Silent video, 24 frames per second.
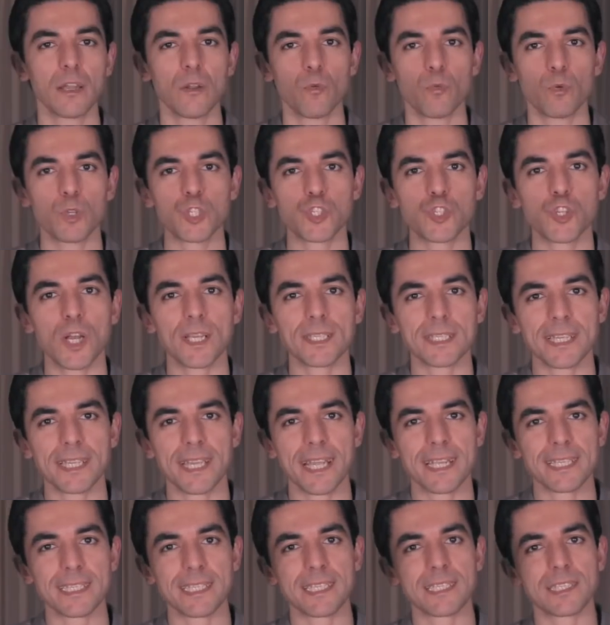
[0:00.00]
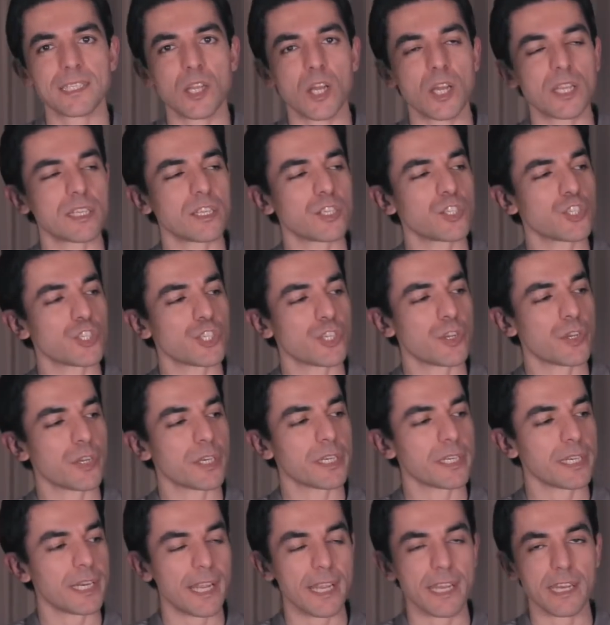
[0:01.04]
which doesn't exist on Zhiyun
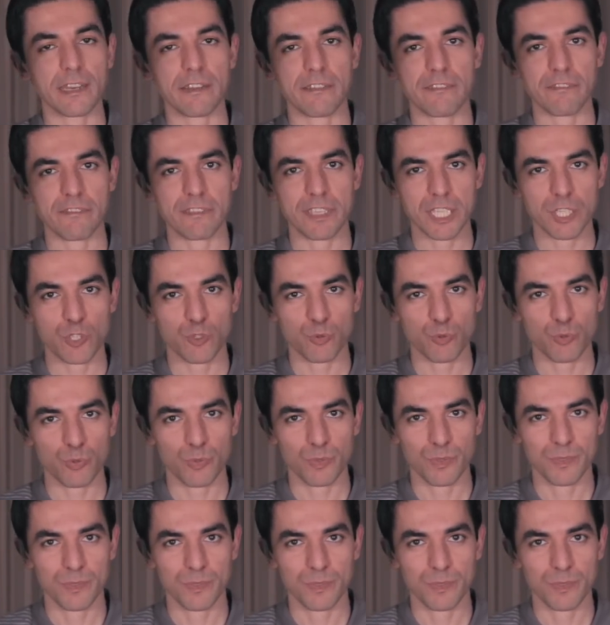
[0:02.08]
Crane V2.